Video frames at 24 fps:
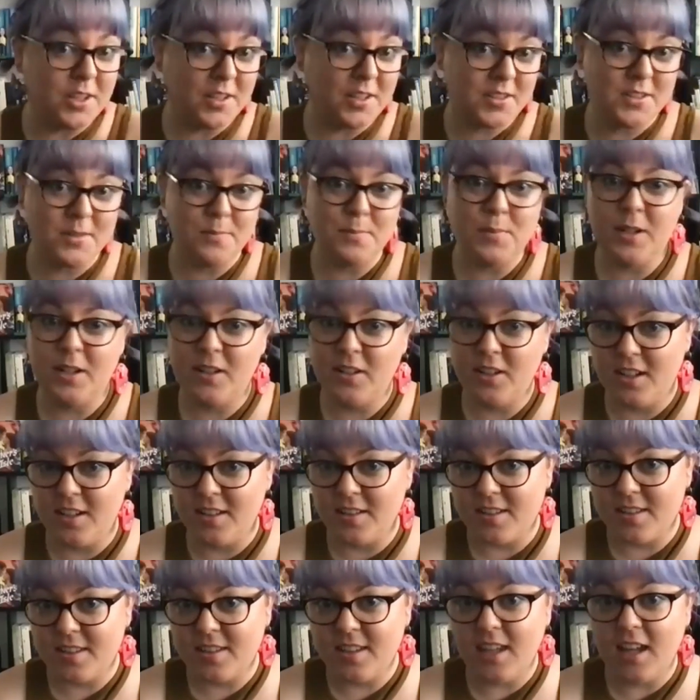
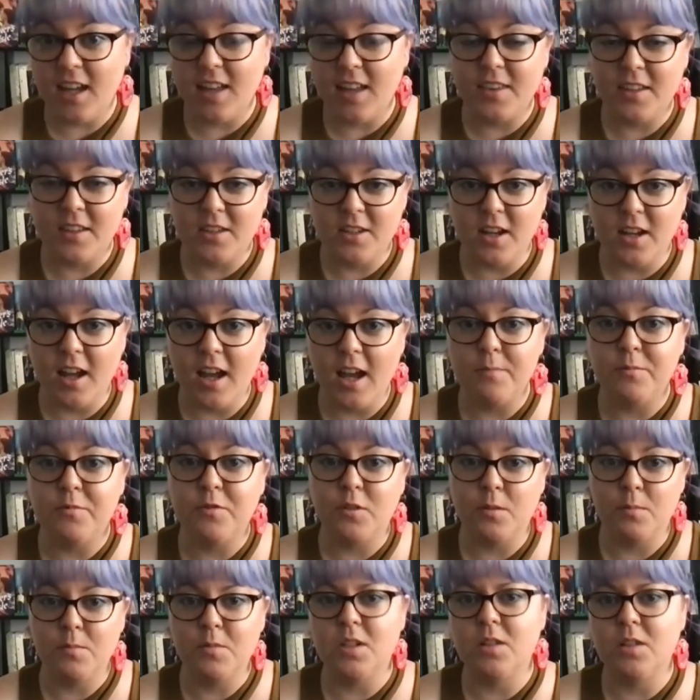experienced the other type
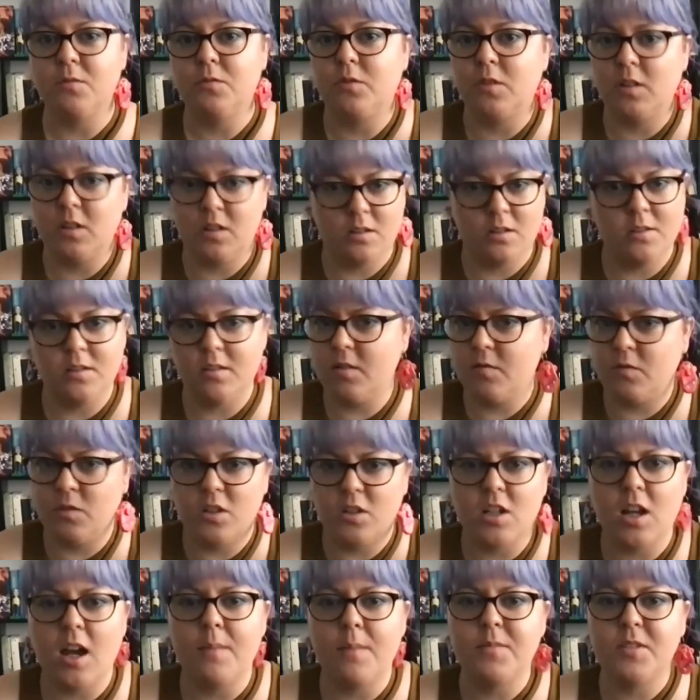from different
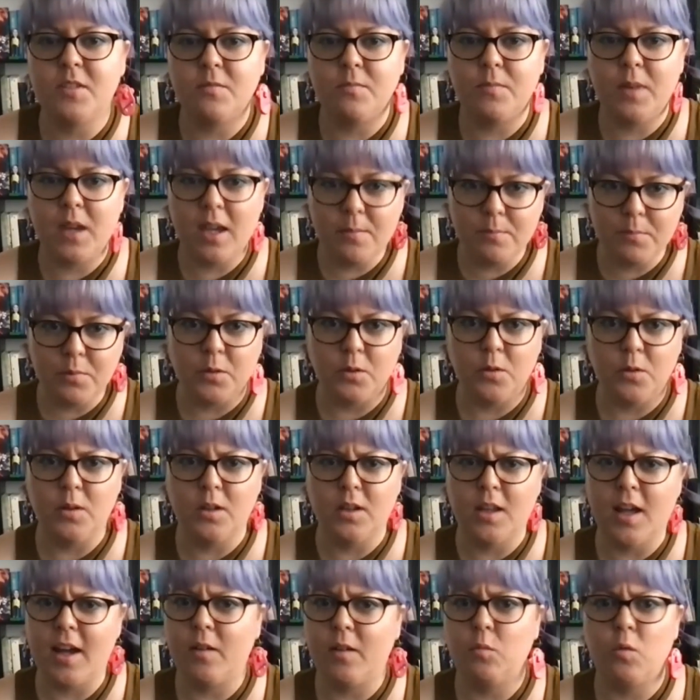types of people who are
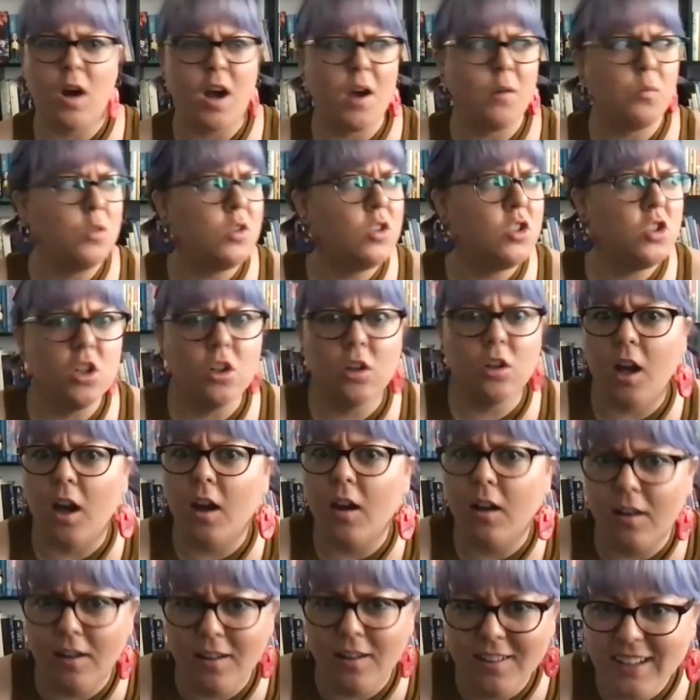like, why would you
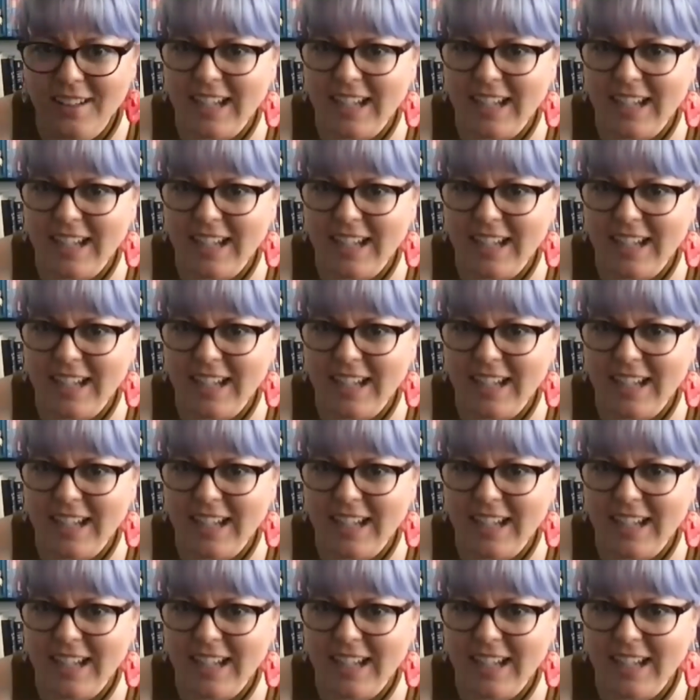go?